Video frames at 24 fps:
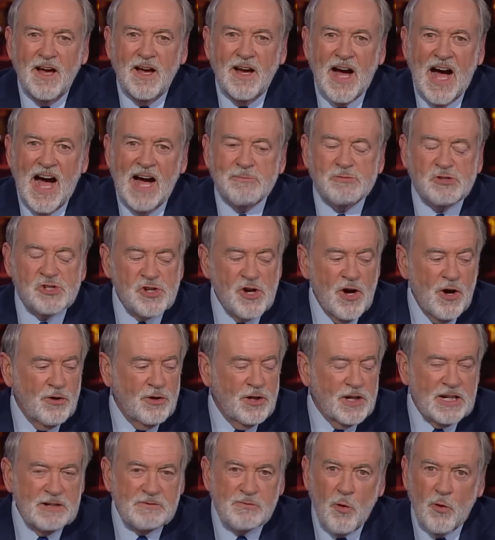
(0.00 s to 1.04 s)
I'm so
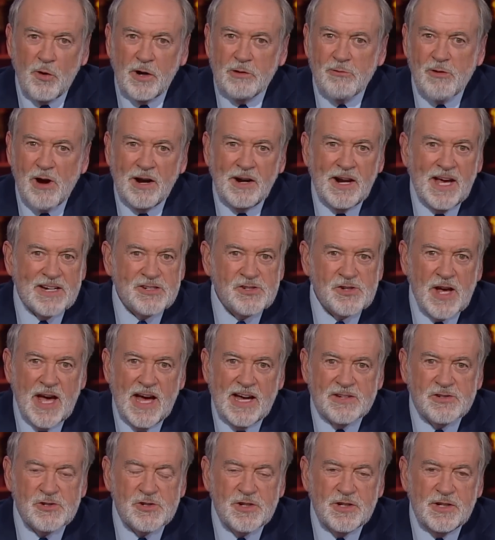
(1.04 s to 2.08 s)
looking forward to our next
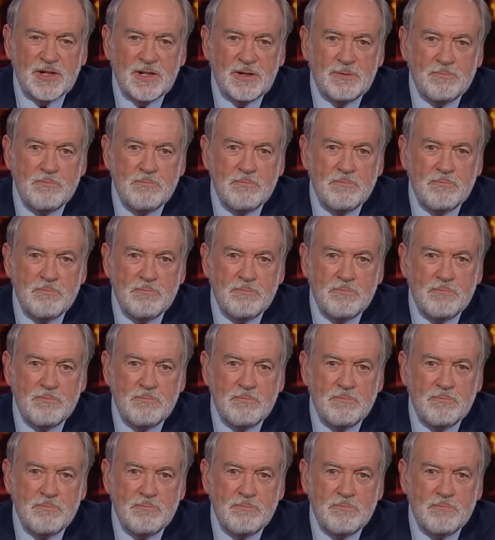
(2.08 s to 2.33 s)
guest.